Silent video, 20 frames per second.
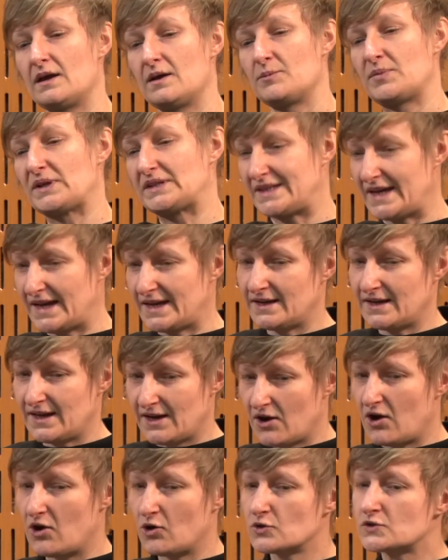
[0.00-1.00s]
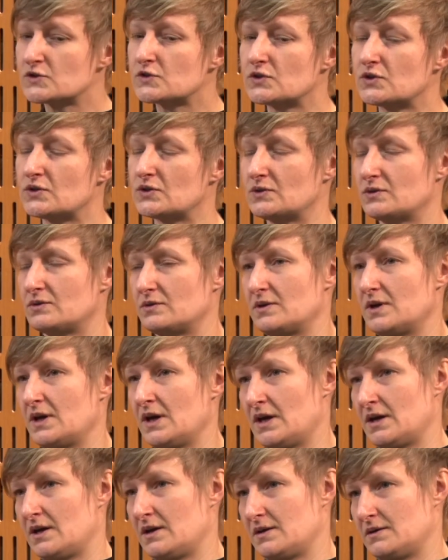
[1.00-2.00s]
But then there are also
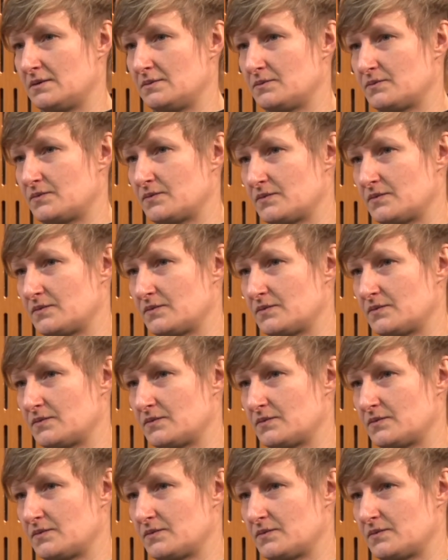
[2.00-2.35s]
uh,